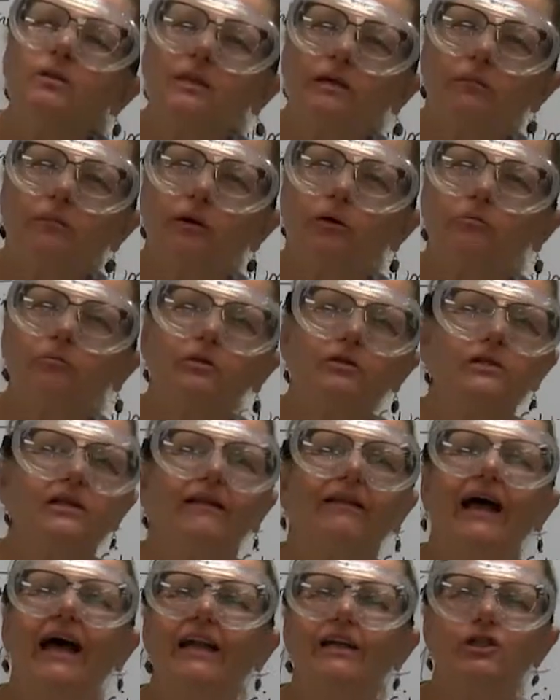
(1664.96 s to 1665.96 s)
someone who puts a
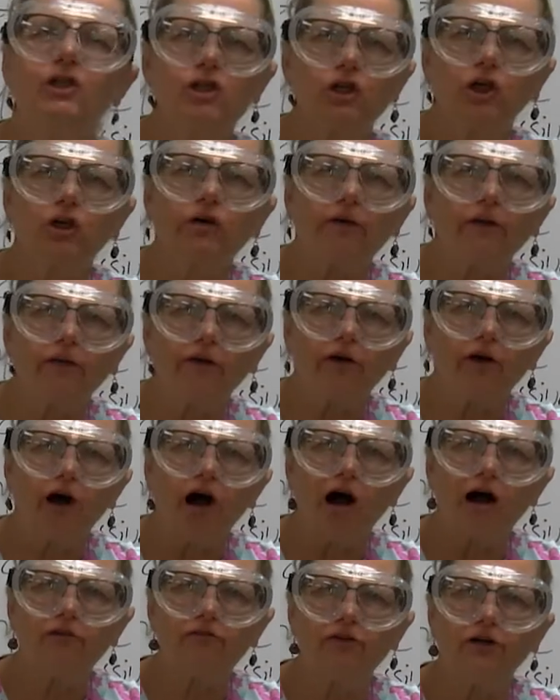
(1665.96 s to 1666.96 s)
lot of sugar in their
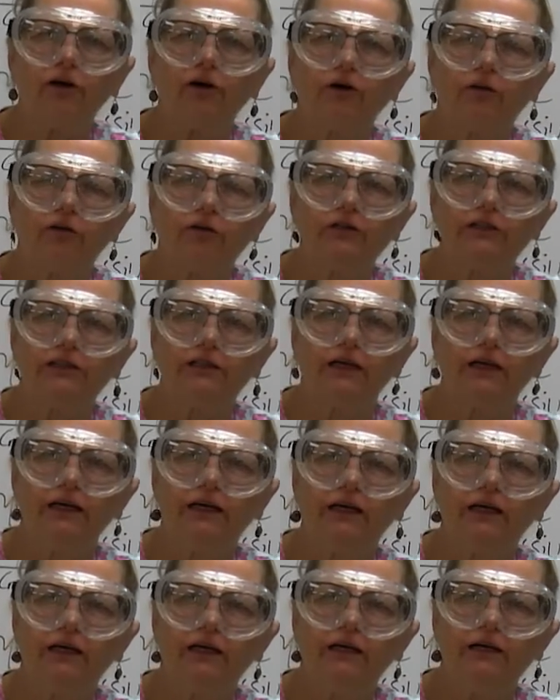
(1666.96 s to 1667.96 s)
coffee or their
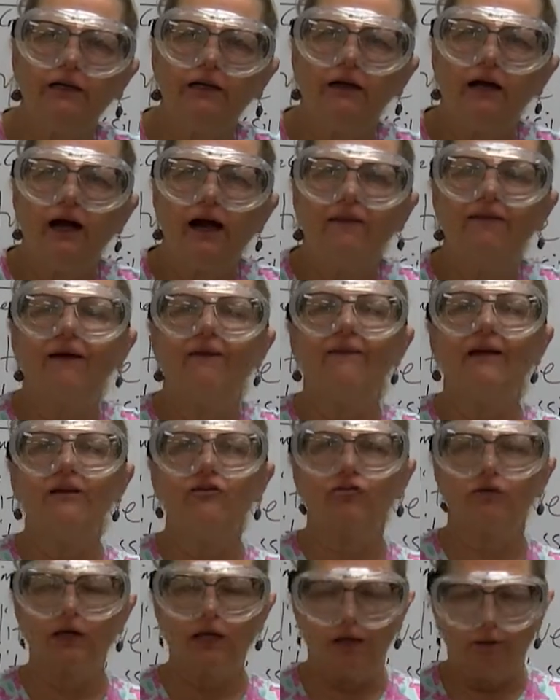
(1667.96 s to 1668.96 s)
tea, and then they
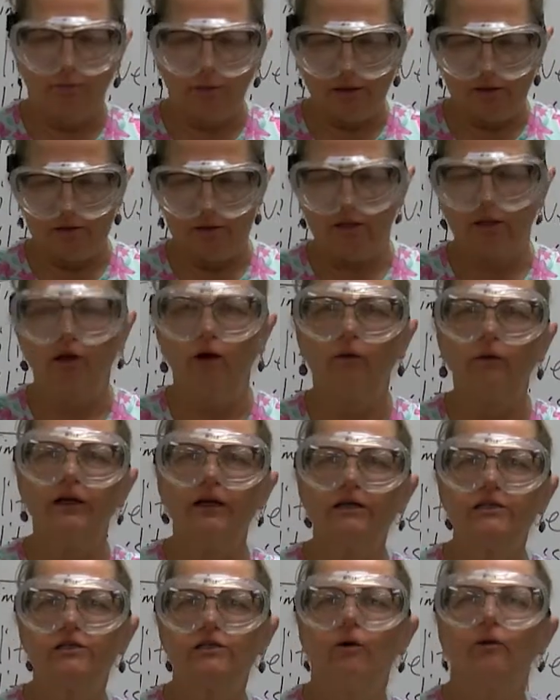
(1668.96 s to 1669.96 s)
drink it real
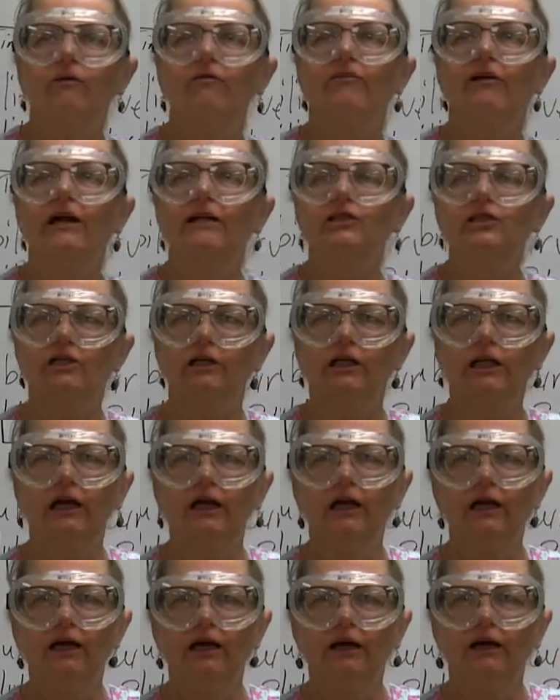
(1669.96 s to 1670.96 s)
slowly, so
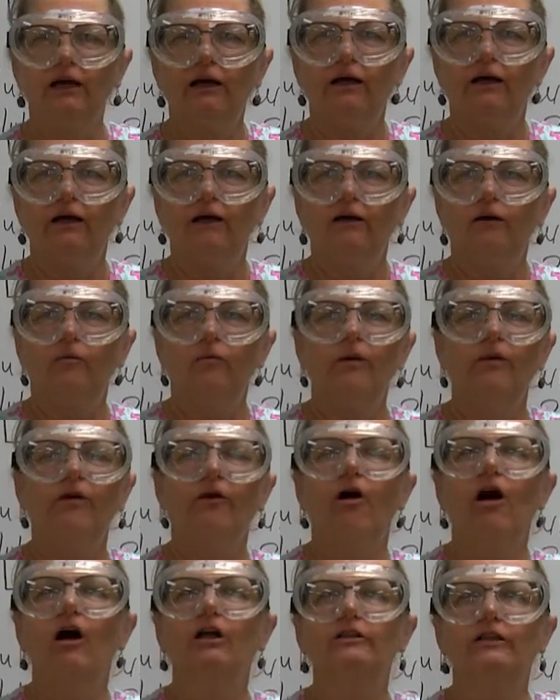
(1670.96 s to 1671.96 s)
eventually when
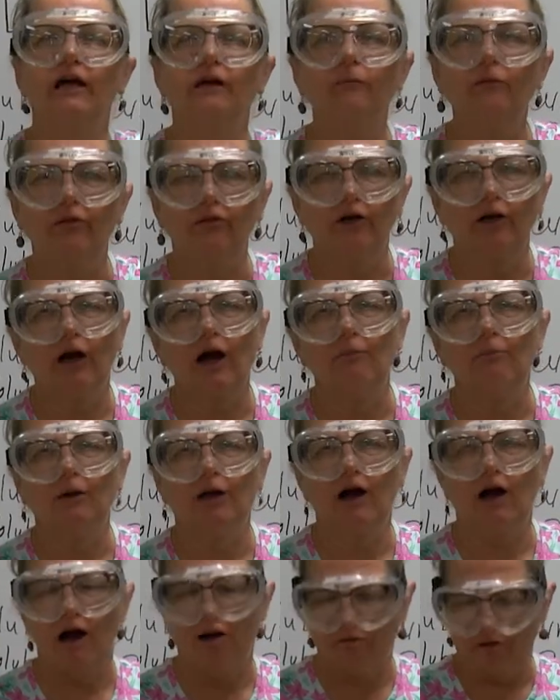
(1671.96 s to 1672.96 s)
they're all done with their cup of
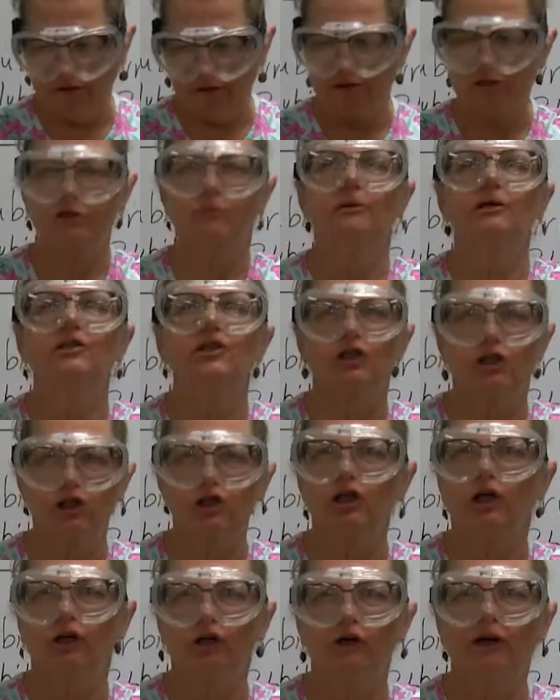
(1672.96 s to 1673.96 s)
coffee, there's a bunch of
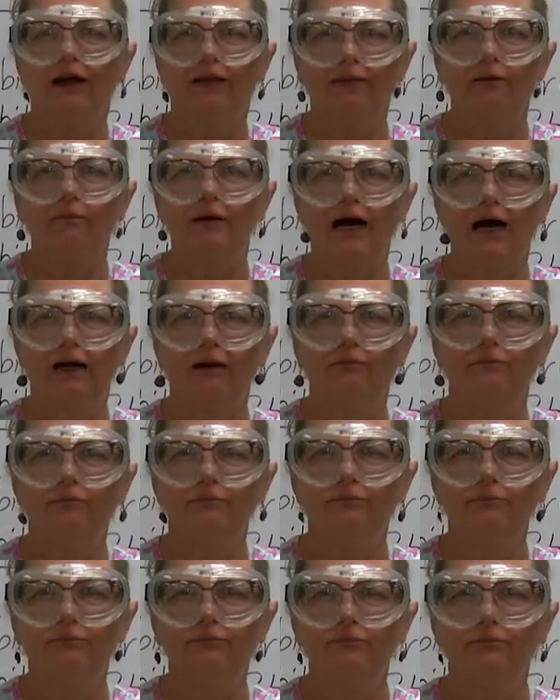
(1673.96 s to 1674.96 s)
sugar on the bottom?
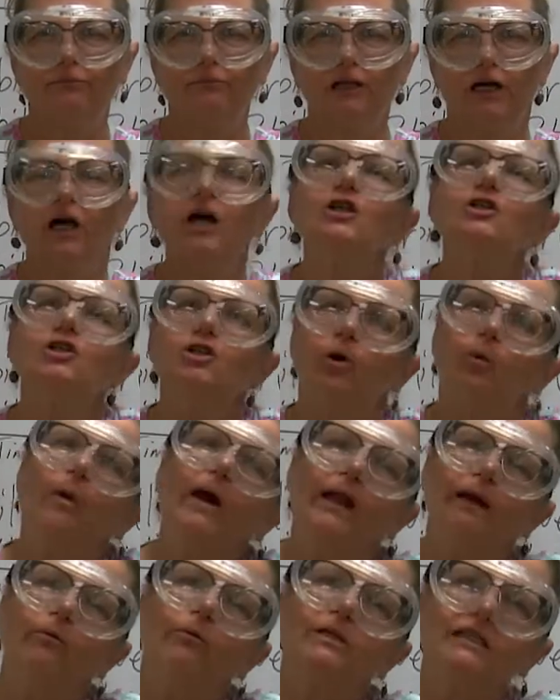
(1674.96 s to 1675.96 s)
So
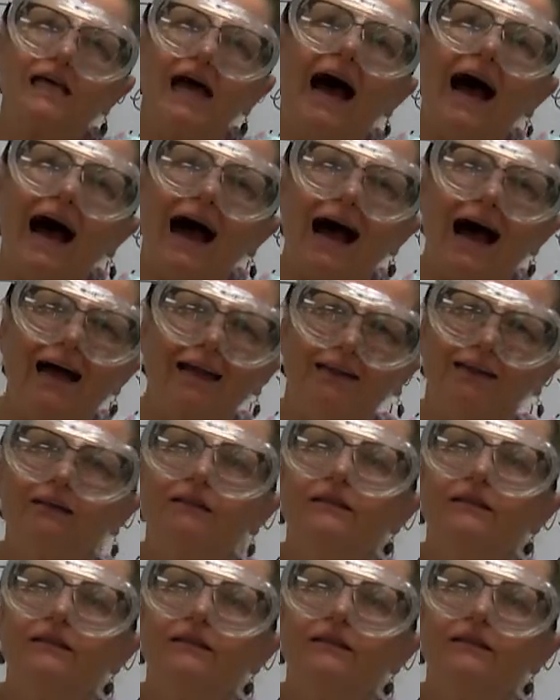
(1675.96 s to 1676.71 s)
when it was hot,